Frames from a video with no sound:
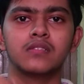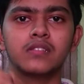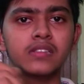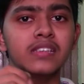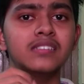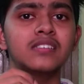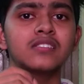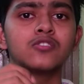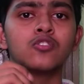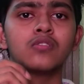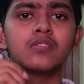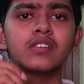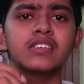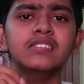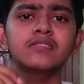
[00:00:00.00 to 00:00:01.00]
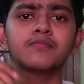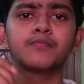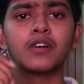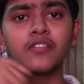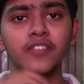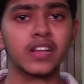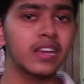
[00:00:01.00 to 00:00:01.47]
this is known as
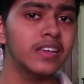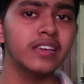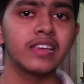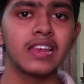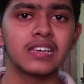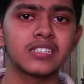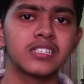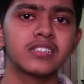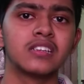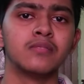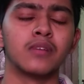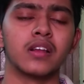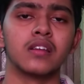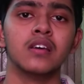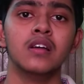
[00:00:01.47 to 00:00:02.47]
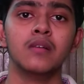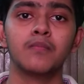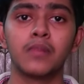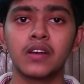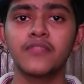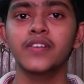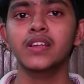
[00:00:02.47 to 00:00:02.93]
perfectly elastic demand.
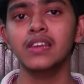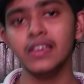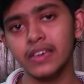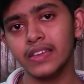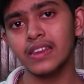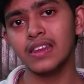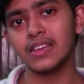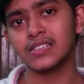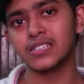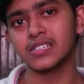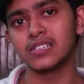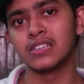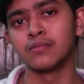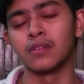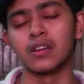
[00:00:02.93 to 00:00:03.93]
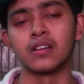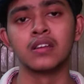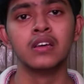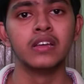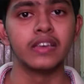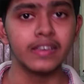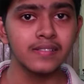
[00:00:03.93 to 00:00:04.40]
Perfectly inelastic demand,
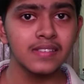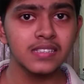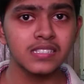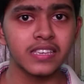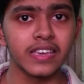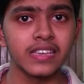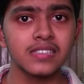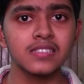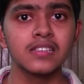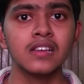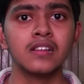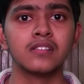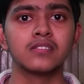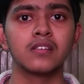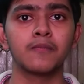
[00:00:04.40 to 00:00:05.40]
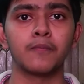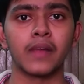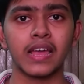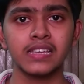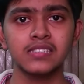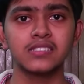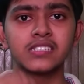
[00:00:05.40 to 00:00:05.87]
in this case the
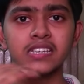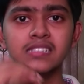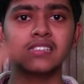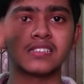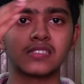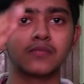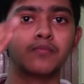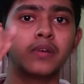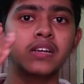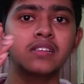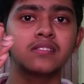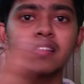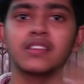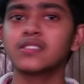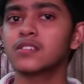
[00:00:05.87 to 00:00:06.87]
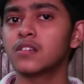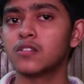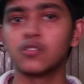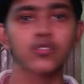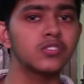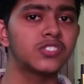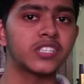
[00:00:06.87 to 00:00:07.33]
price changes but there is
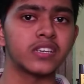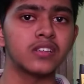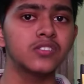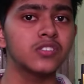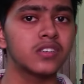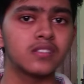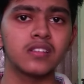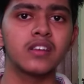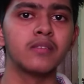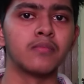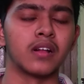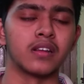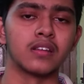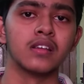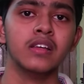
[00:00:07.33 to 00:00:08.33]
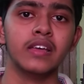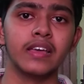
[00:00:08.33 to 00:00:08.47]
no change in the demand.